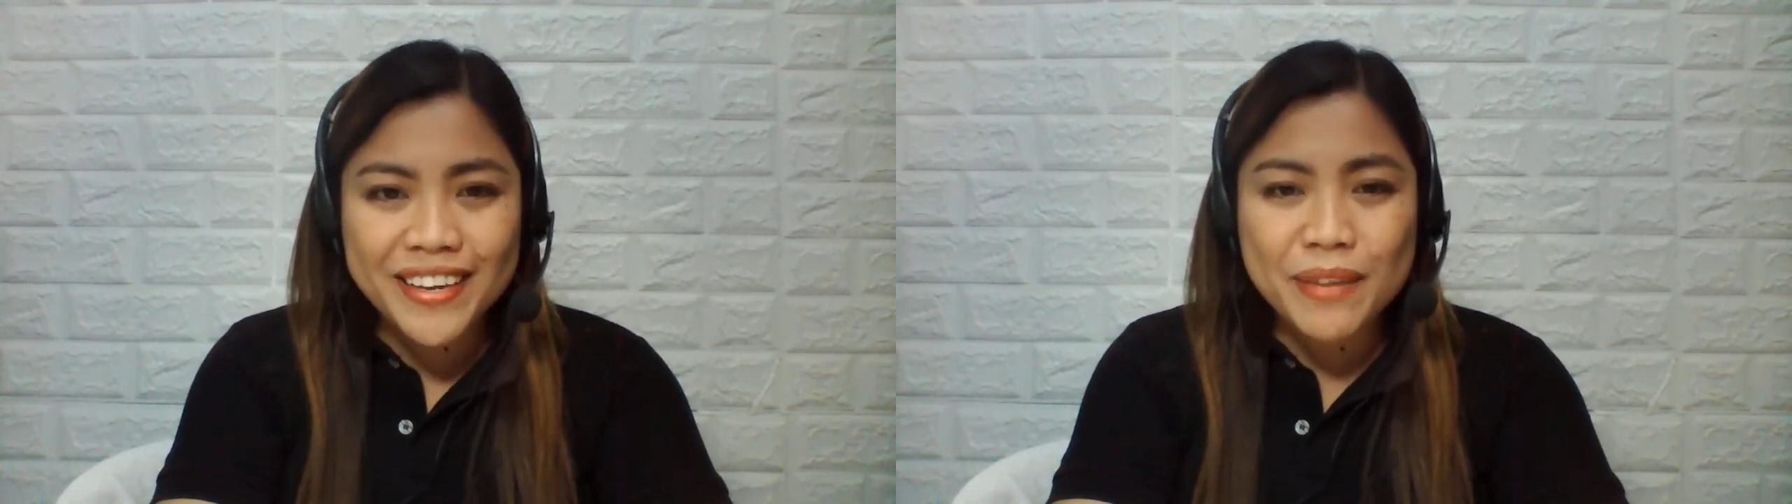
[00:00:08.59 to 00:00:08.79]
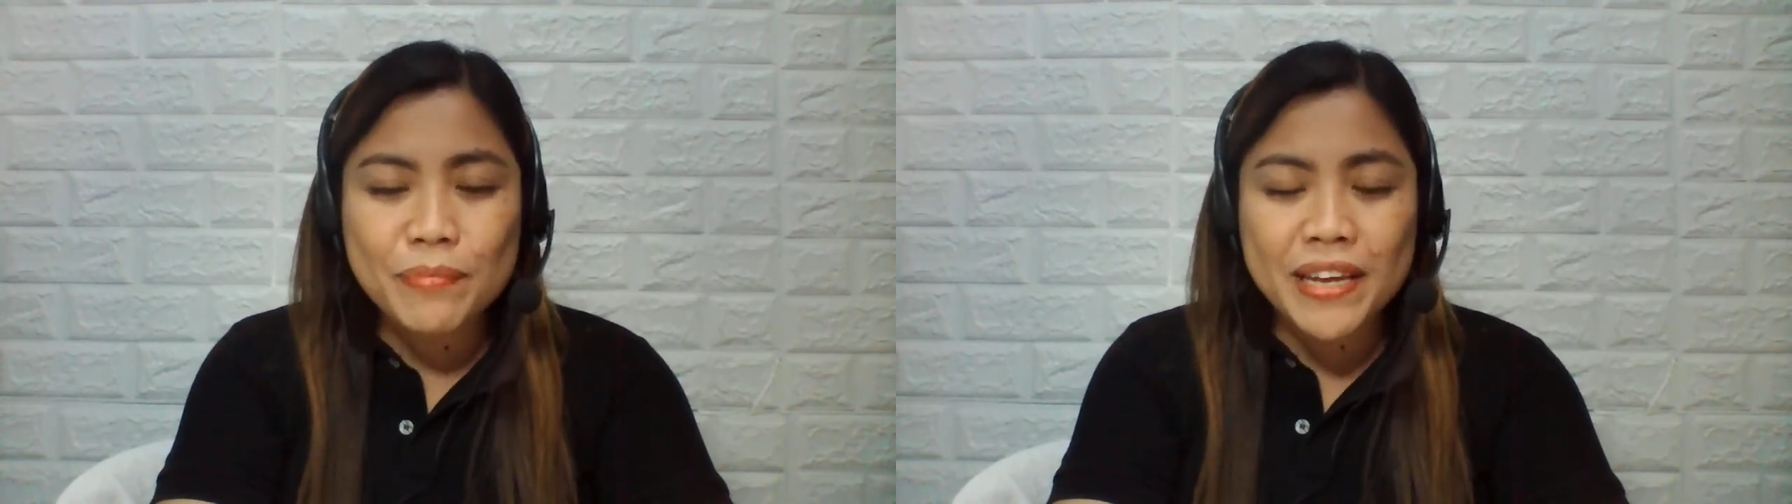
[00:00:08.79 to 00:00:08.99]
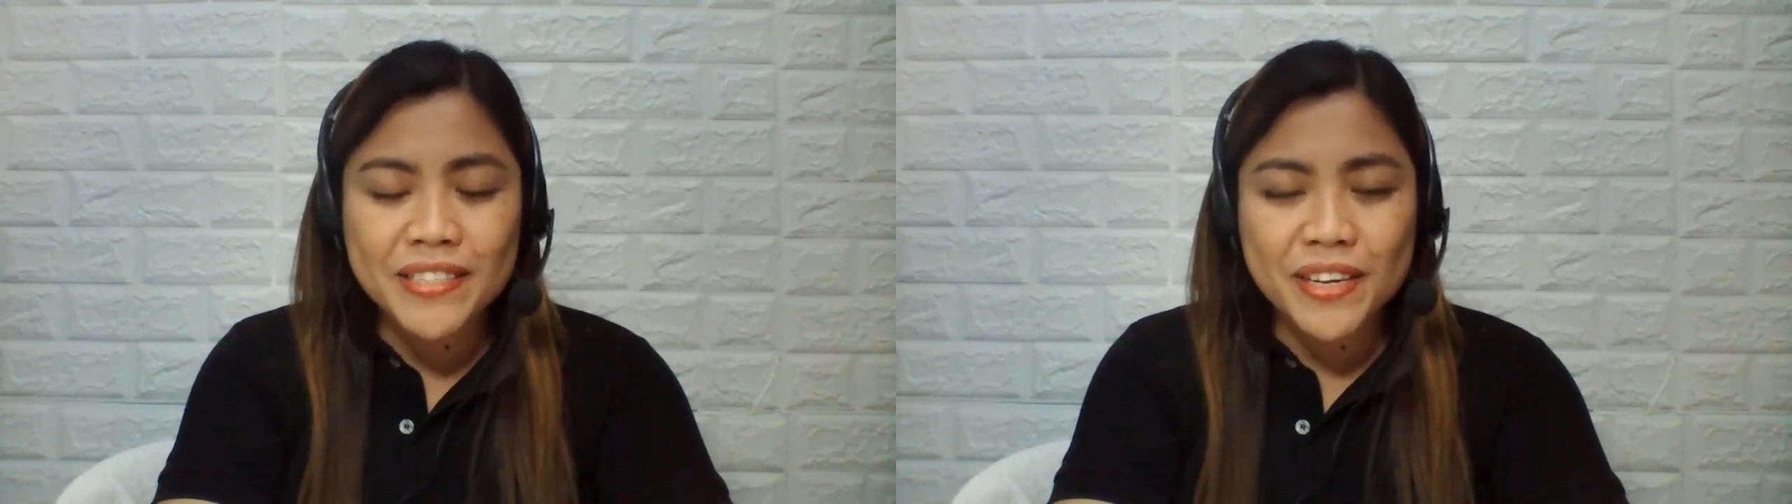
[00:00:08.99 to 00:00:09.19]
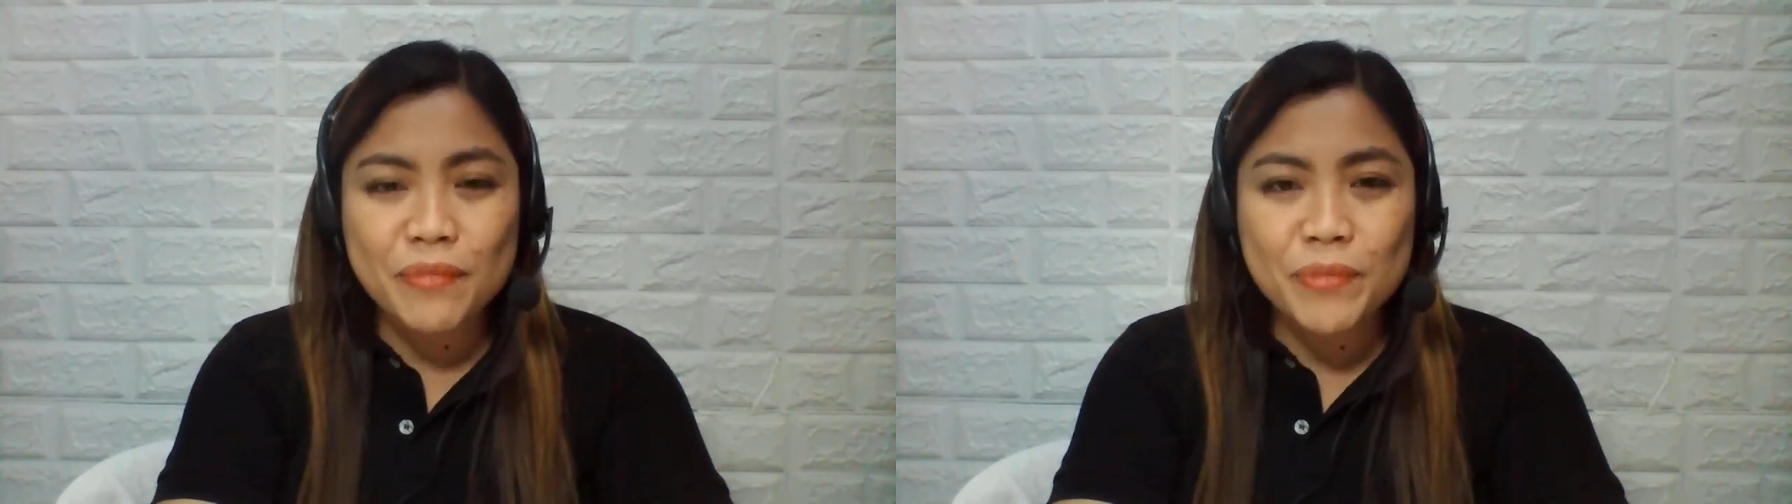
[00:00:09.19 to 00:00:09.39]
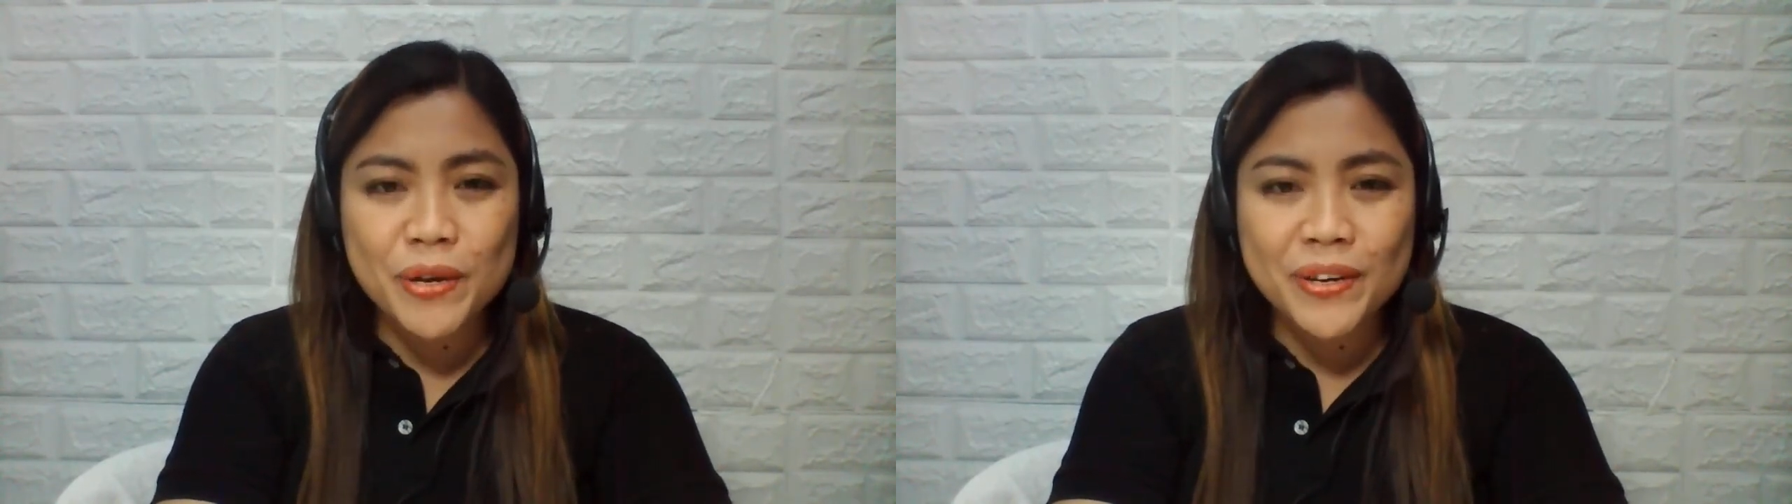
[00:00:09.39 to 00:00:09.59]
in basic
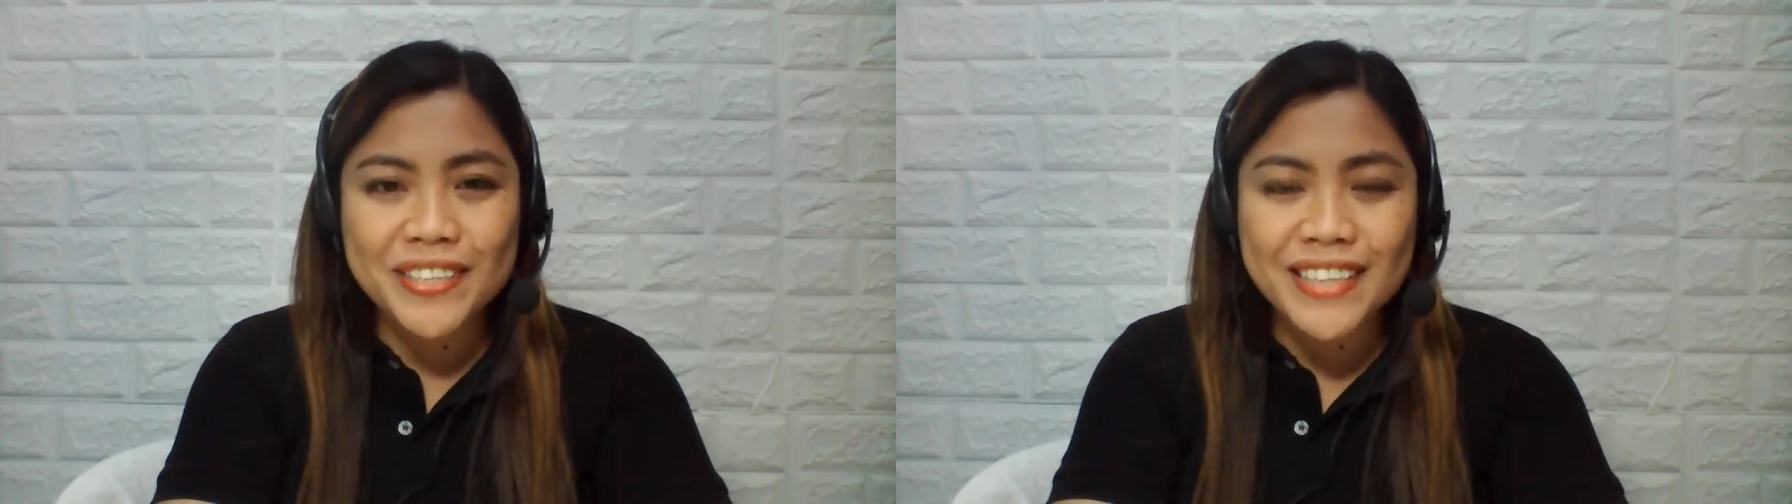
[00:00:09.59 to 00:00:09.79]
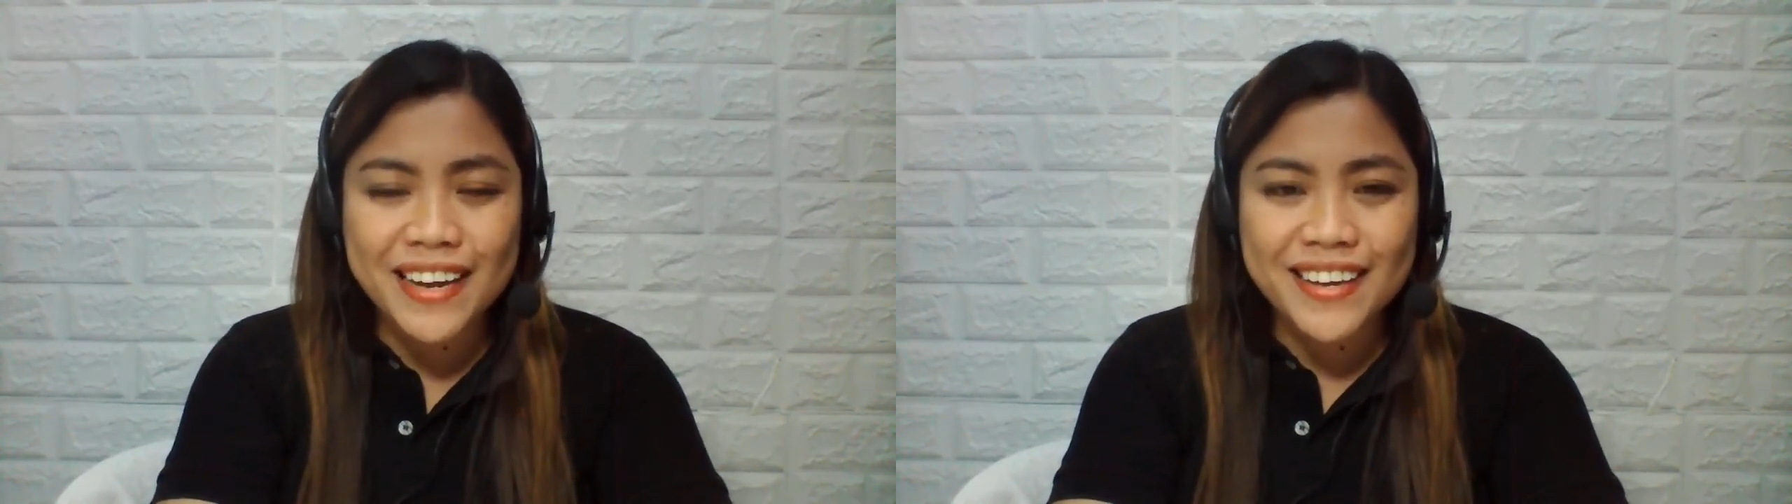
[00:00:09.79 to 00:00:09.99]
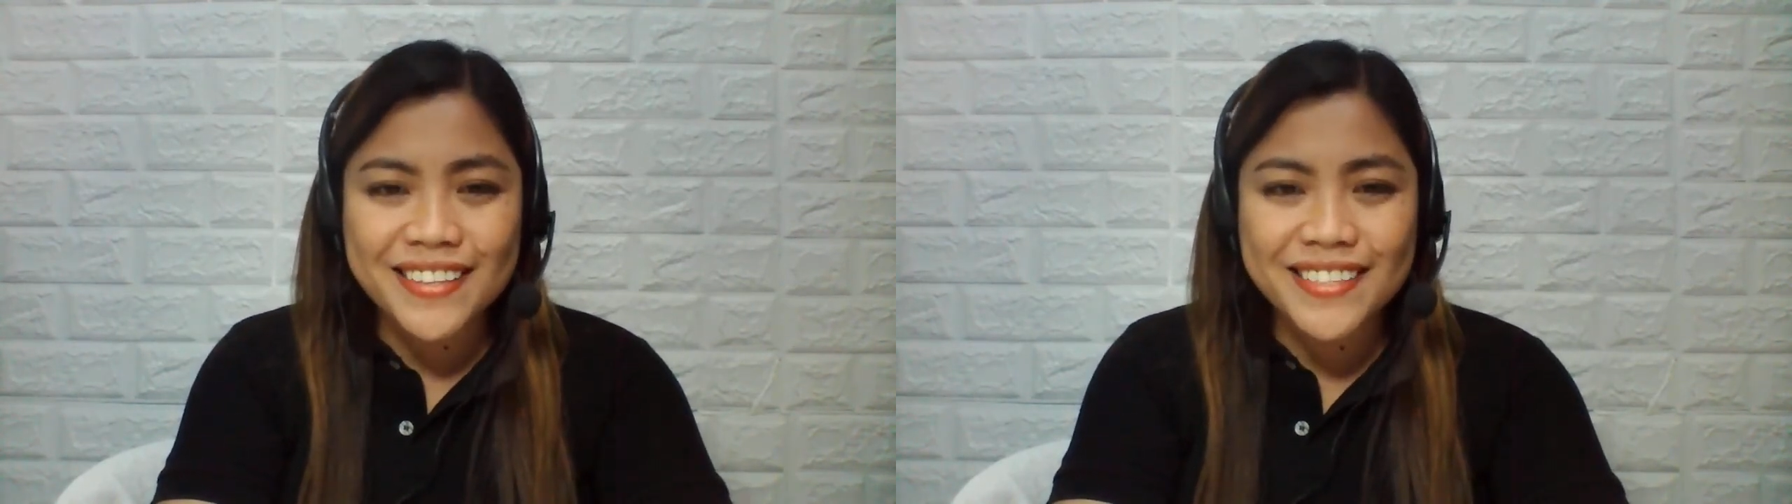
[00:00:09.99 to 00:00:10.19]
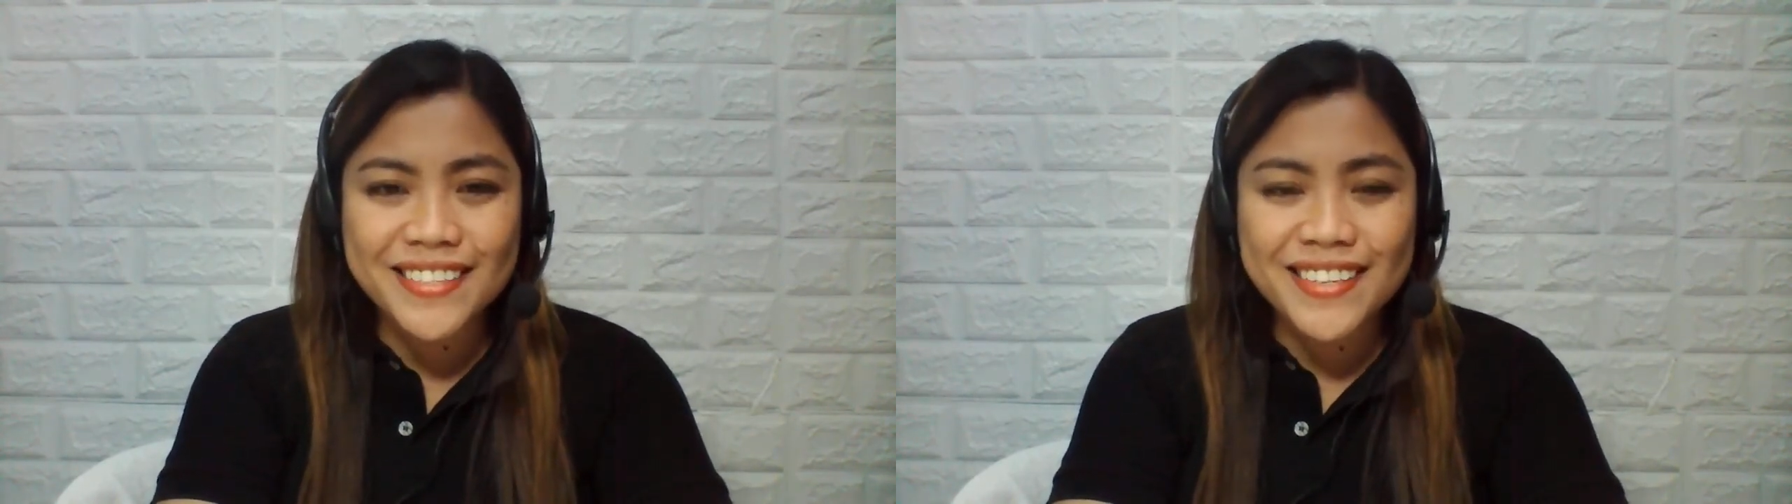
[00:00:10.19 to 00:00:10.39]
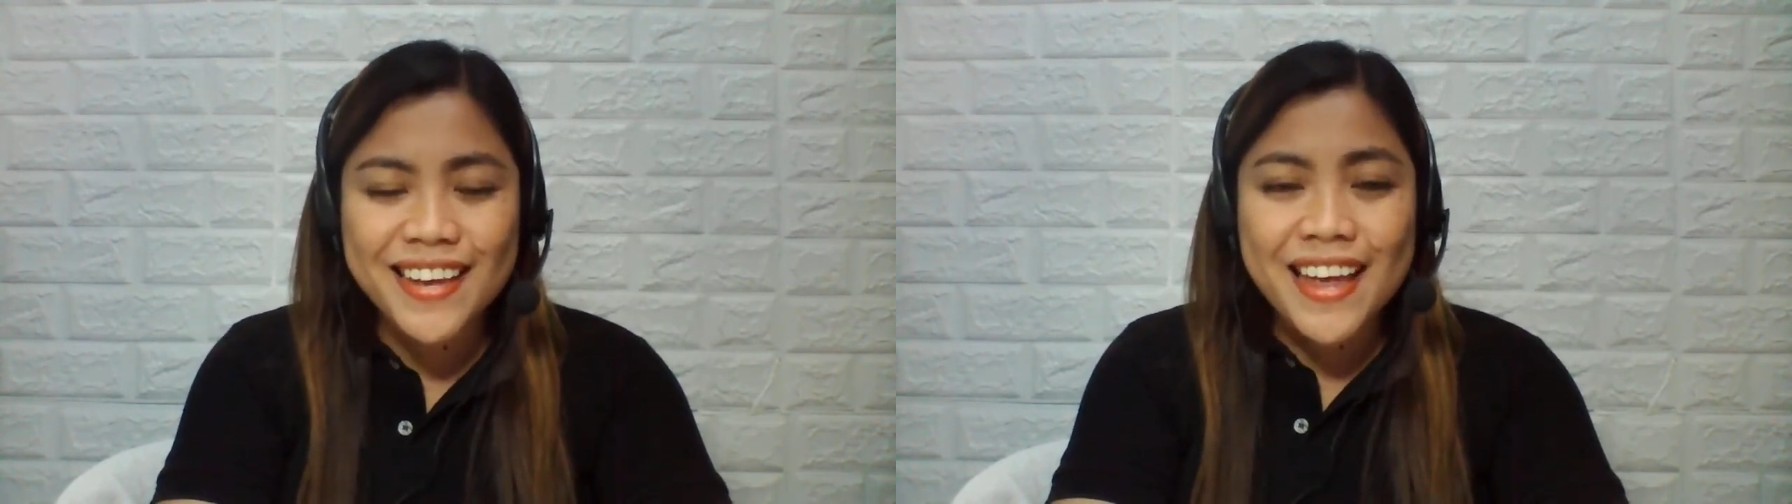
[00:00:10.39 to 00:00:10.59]
computer science.